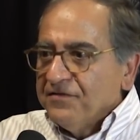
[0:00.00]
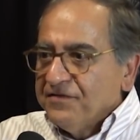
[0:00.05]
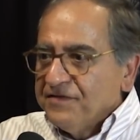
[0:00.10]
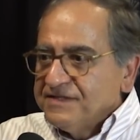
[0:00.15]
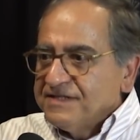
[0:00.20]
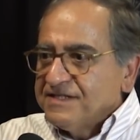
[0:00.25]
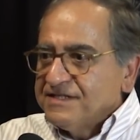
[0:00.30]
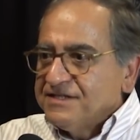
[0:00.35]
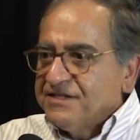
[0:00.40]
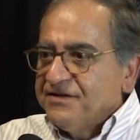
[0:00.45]

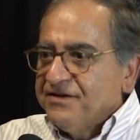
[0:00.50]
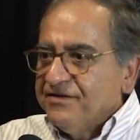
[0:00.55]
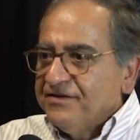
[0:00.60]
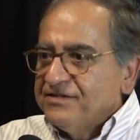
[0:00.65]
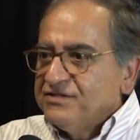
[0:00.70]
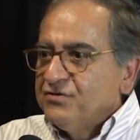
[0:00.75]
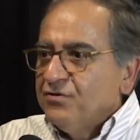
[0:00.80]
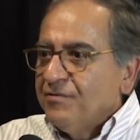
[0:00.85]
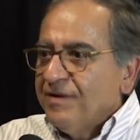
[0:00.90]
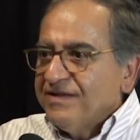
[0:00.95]
physics
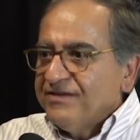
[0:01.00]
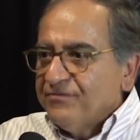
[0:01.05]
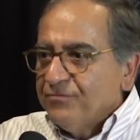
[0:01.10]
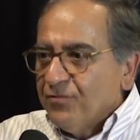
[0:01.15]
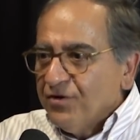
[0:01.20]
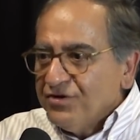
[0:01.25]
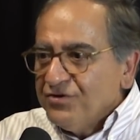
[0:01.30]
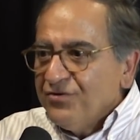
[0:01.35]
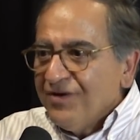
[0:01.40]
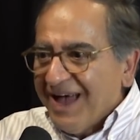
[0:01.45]
theories, no matter
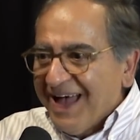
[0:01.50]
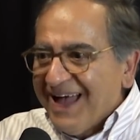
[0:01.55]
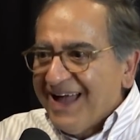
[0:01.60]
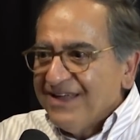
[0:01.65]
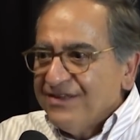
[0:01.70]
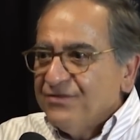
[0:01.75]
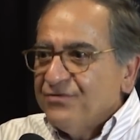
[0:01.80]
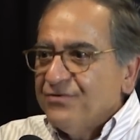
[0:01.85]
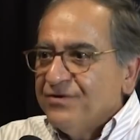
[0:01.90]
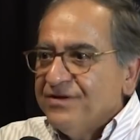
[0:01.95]
what you
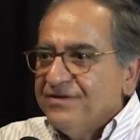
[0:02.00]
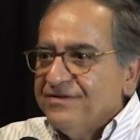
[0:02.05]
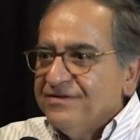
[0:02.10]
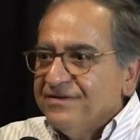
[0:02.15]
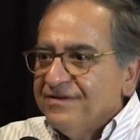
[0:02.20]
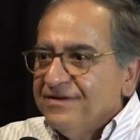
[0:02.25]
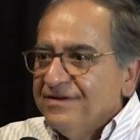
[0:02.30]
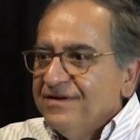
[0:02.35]
add to it,